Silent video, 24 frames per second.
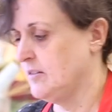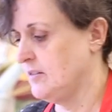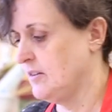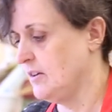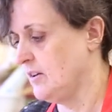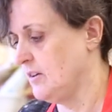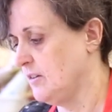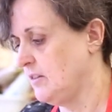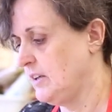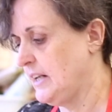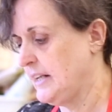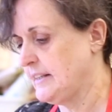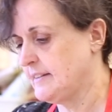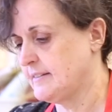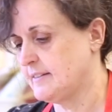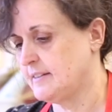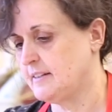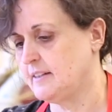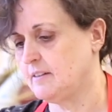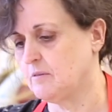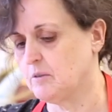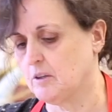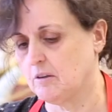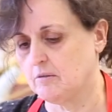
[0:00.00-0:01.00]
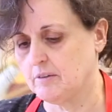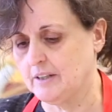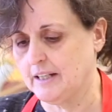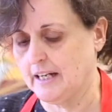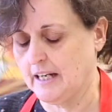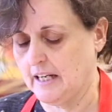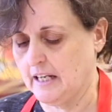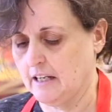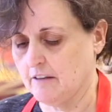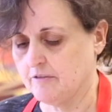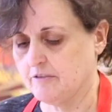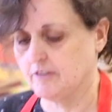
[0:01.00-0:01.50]
So let's see what we
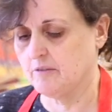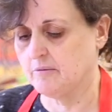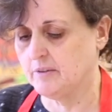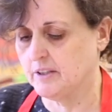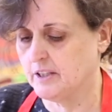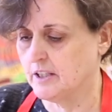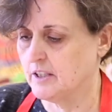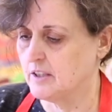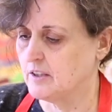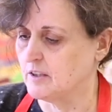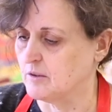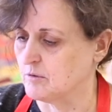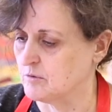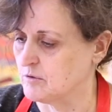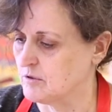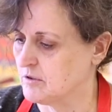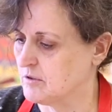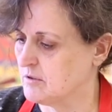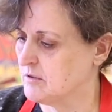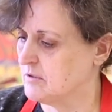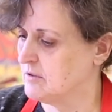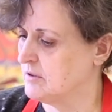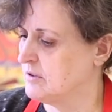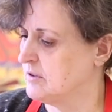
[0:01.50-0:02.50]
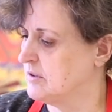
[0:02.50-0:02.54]
have that we can use.